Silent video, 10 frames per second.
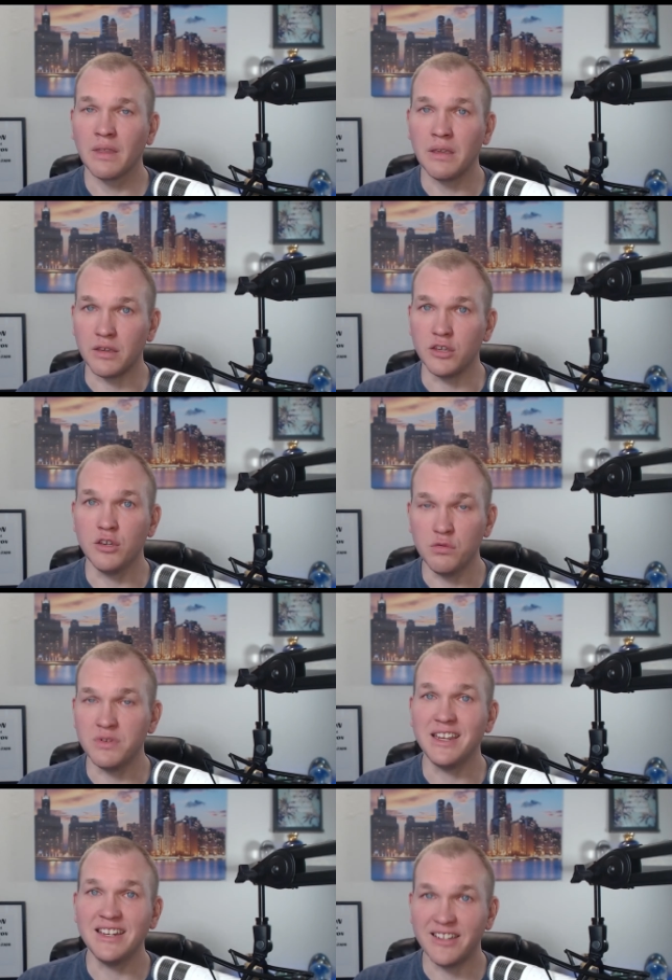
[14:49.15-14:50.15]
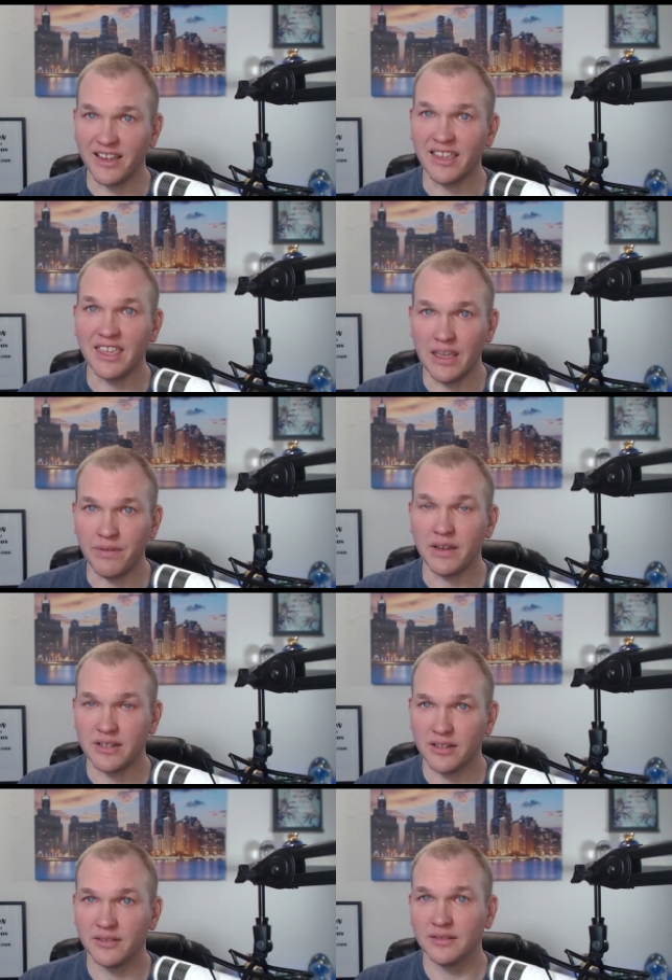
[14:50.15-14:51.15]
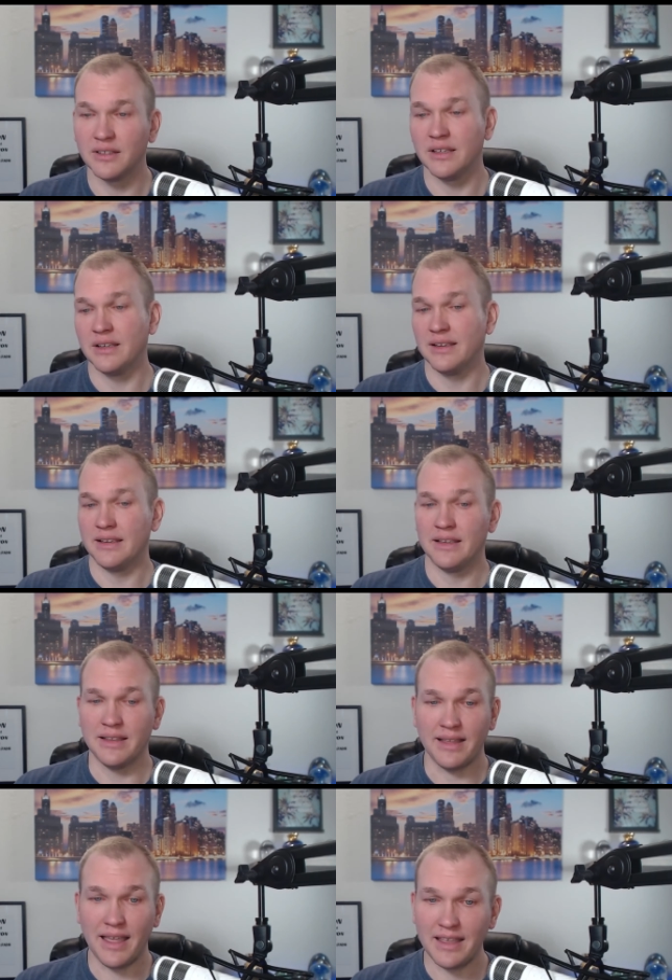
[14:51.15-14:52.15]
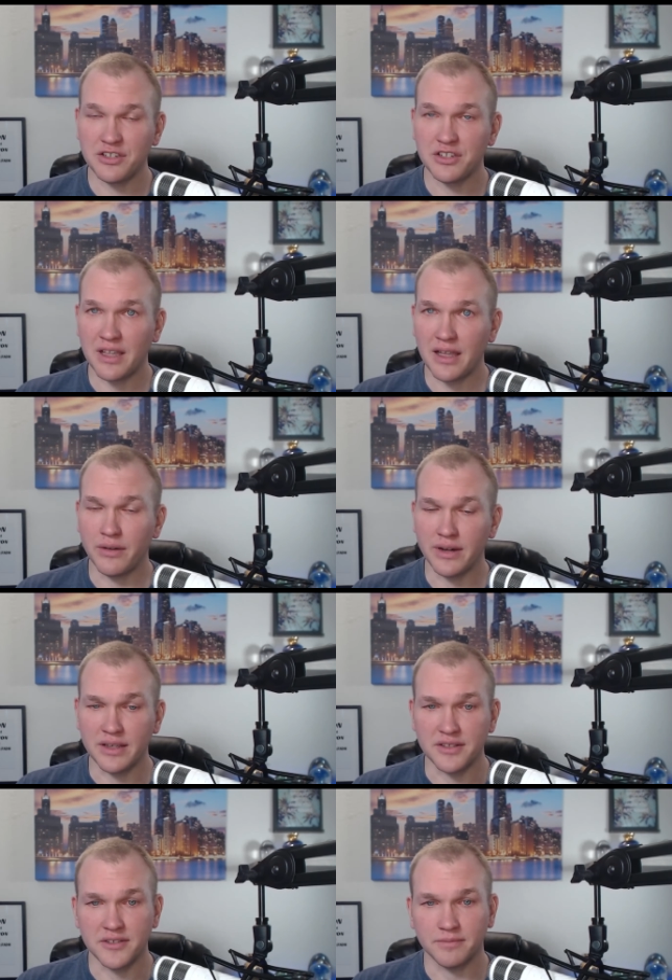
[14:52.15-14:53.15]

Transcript: you need to give it. That's just how it is.